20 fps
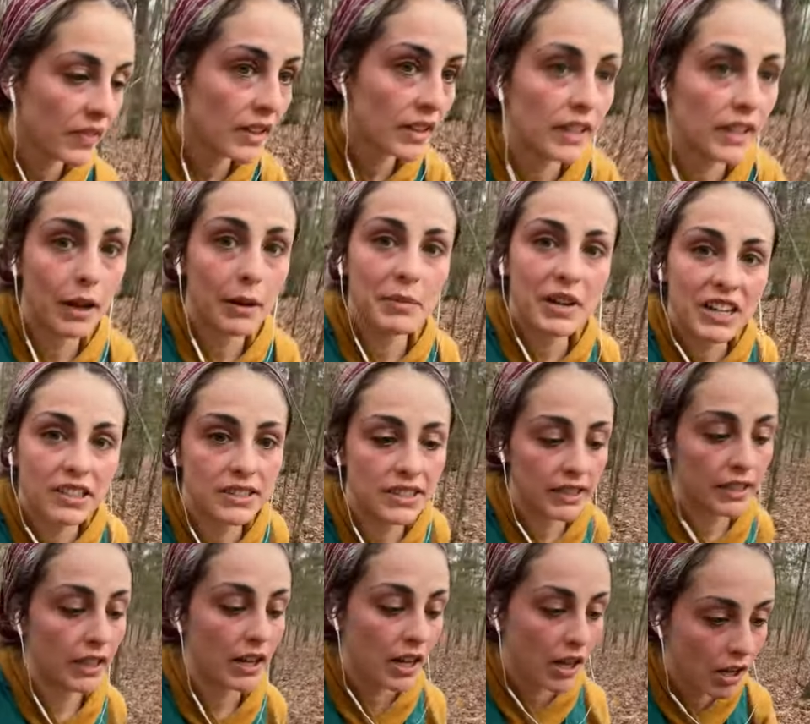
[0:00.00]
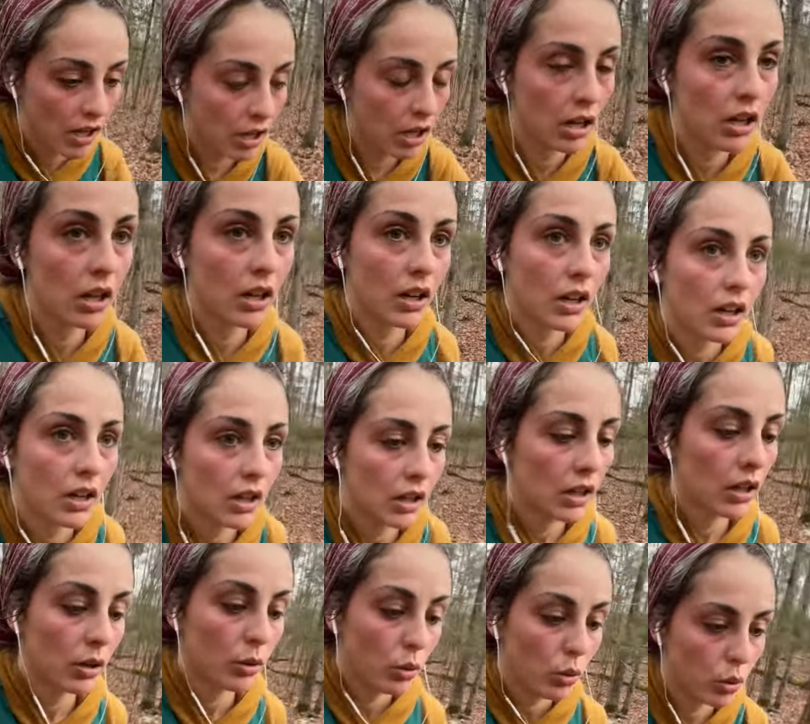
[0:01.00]
Nine miles in.
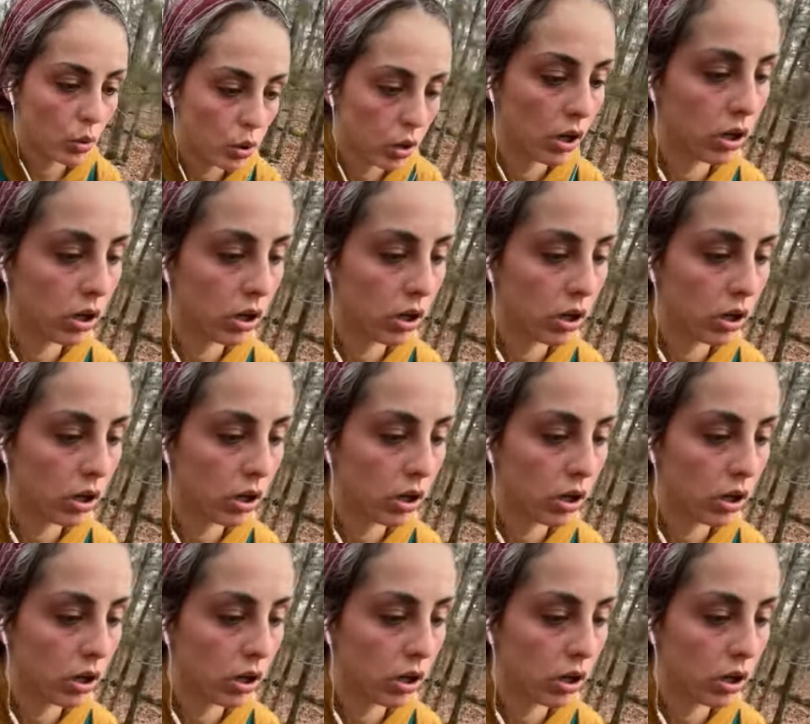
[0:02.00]
Whew.